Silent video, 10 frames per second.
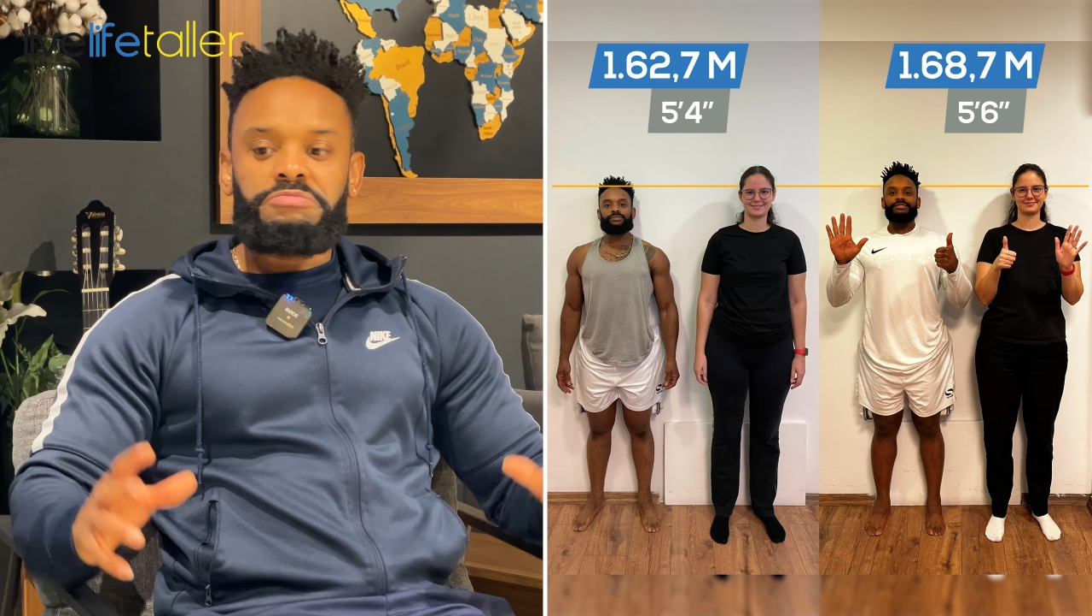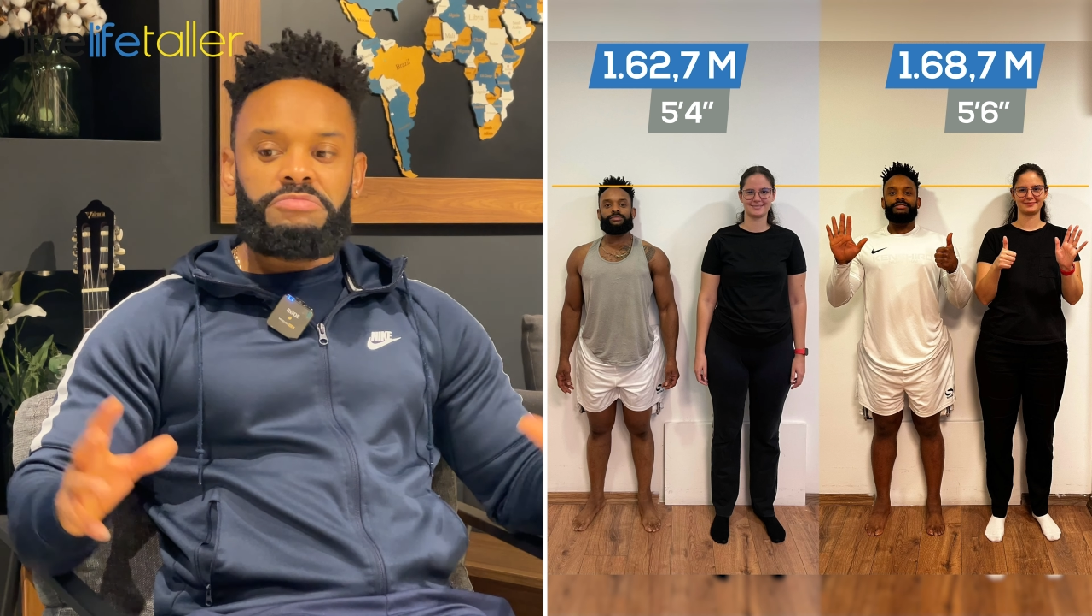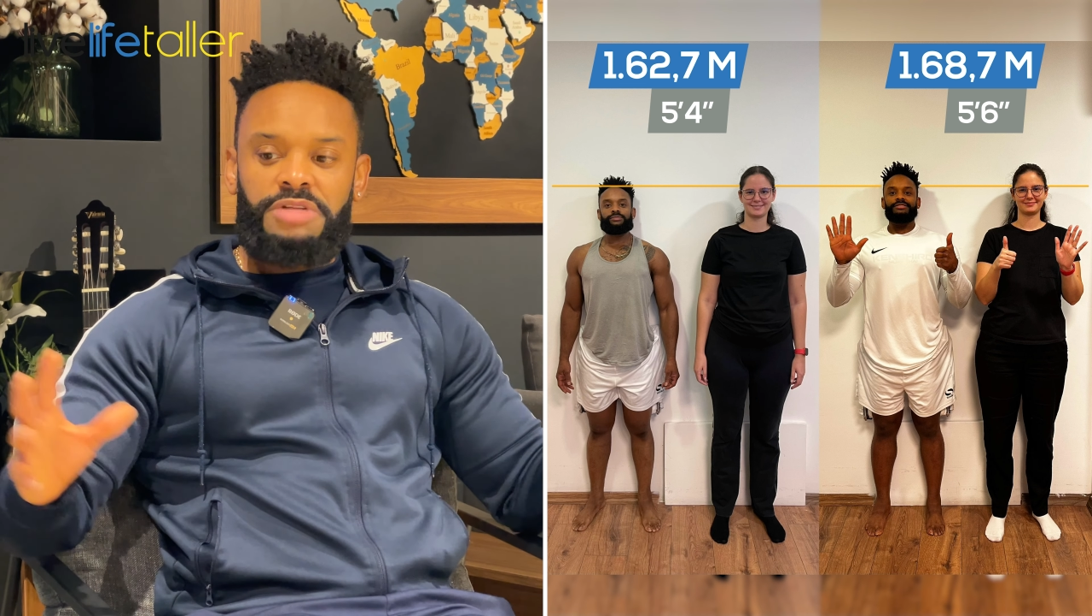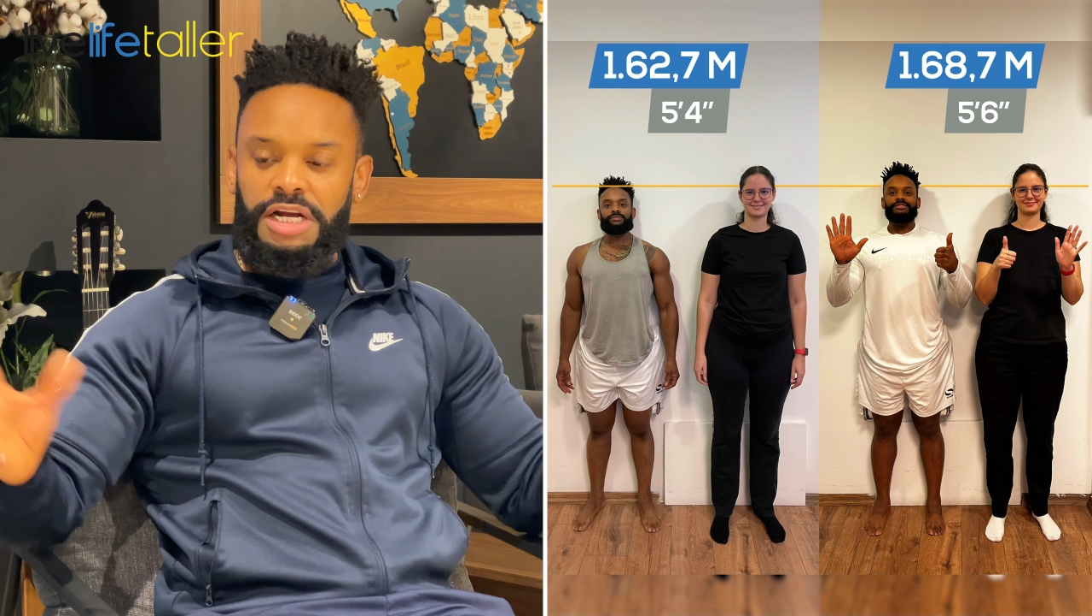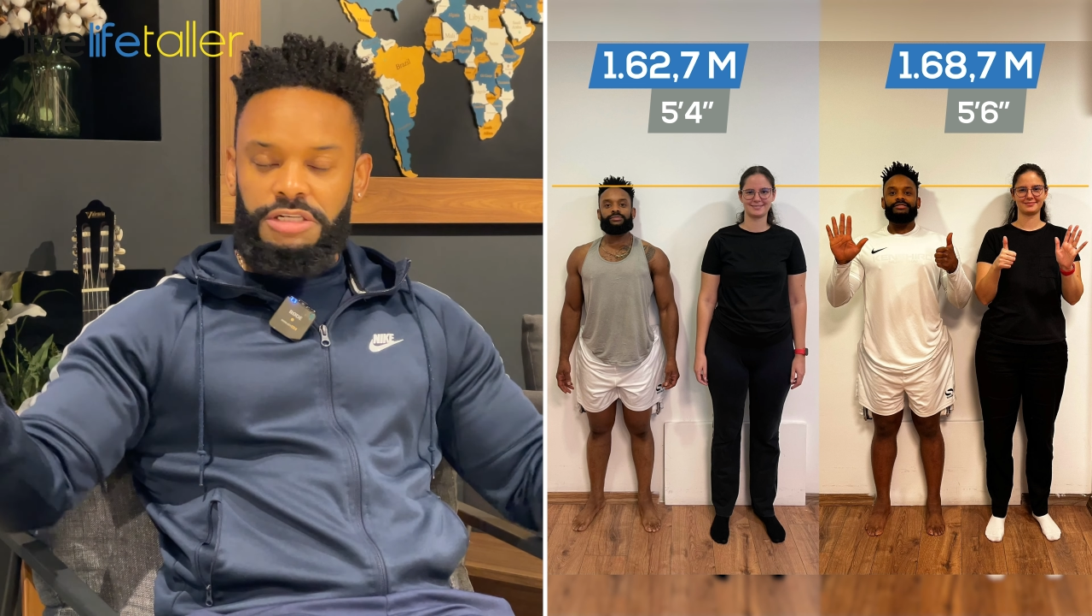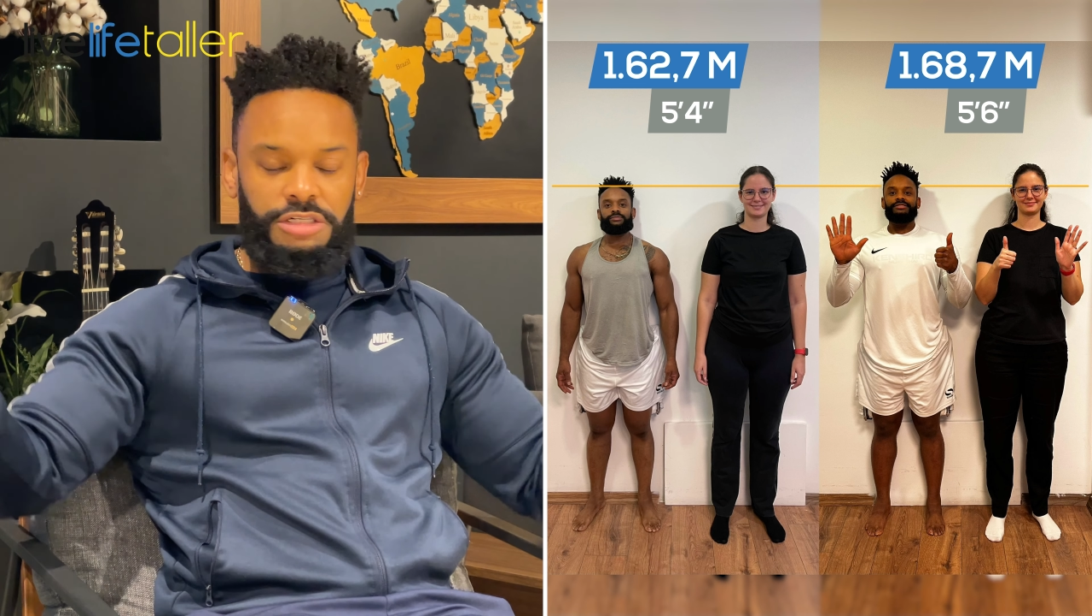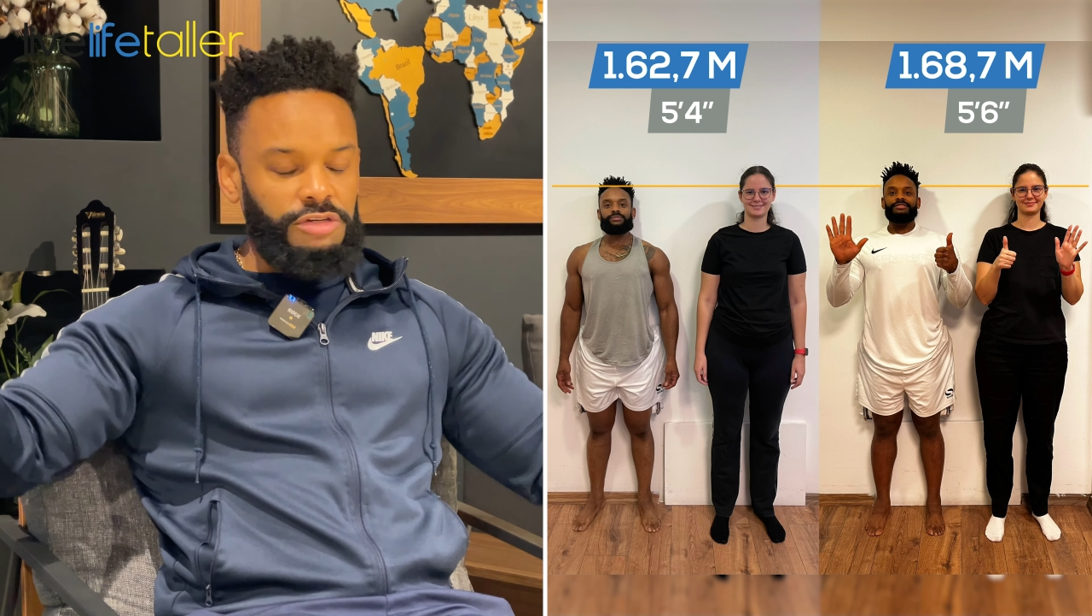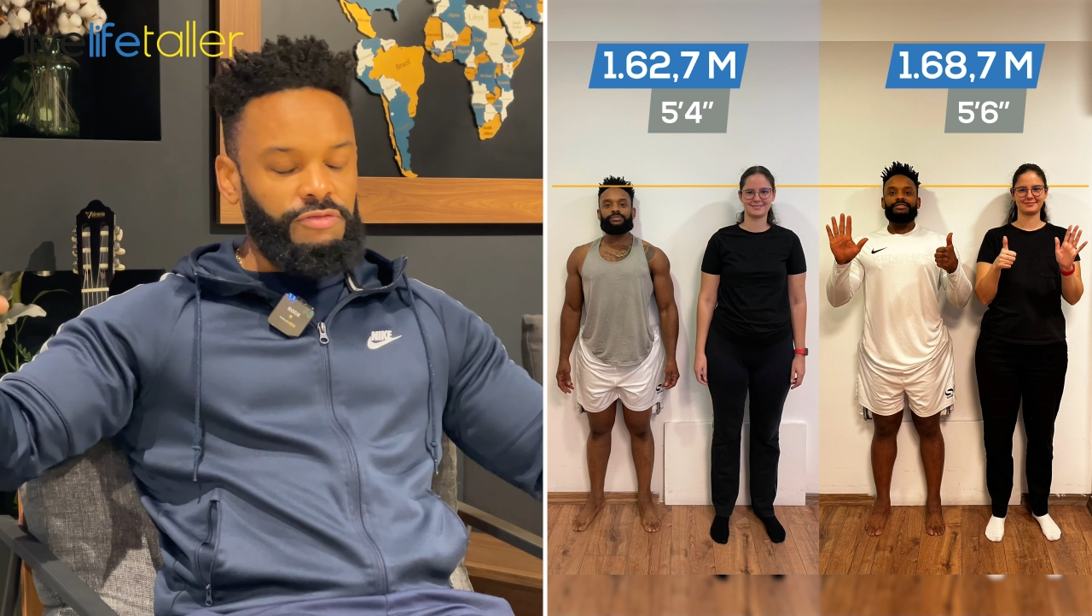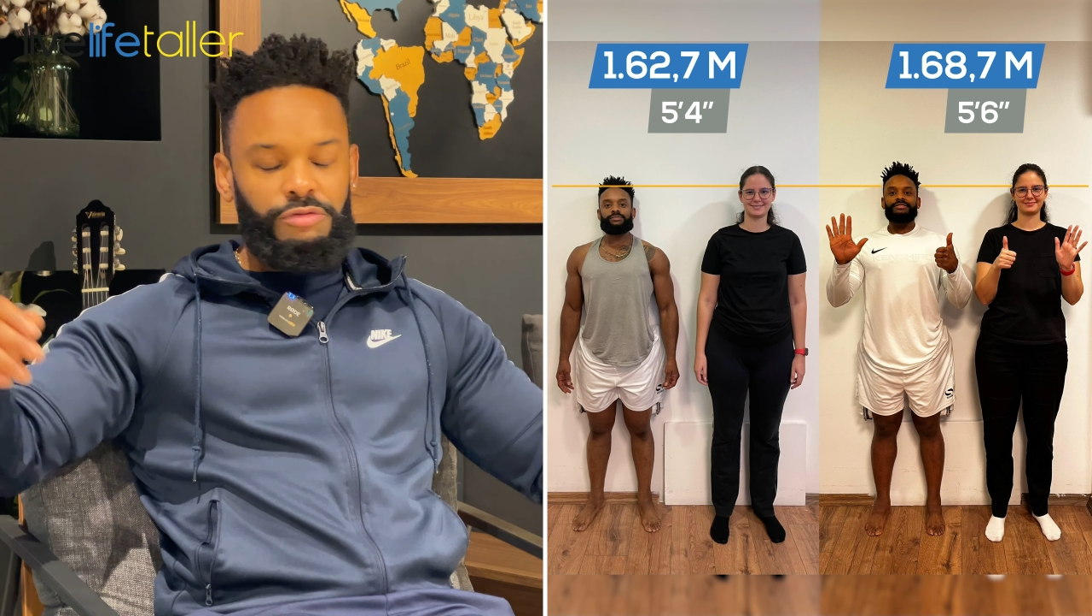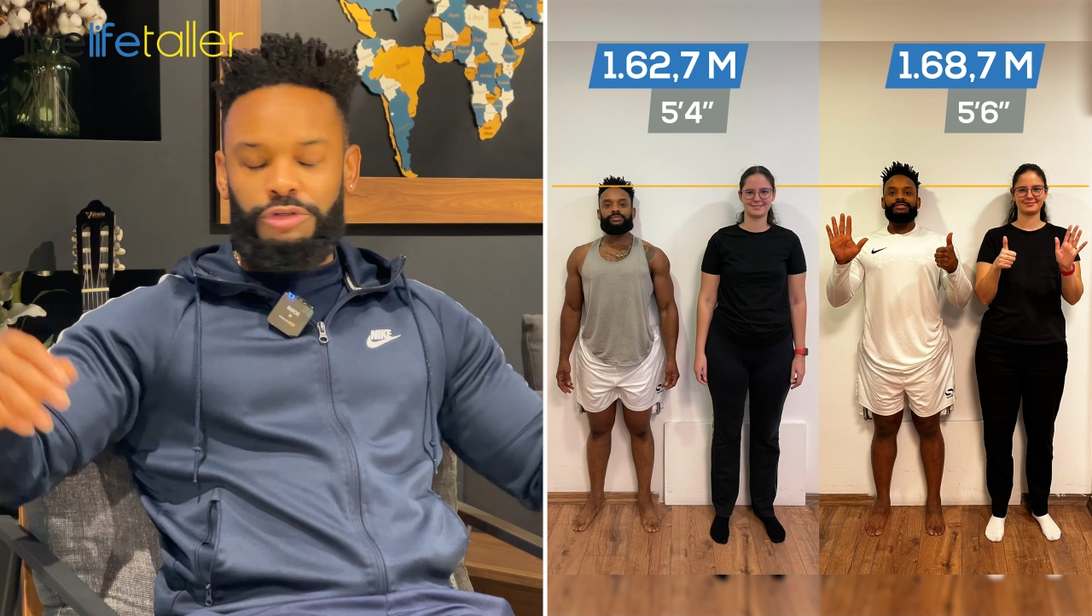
naturally just feel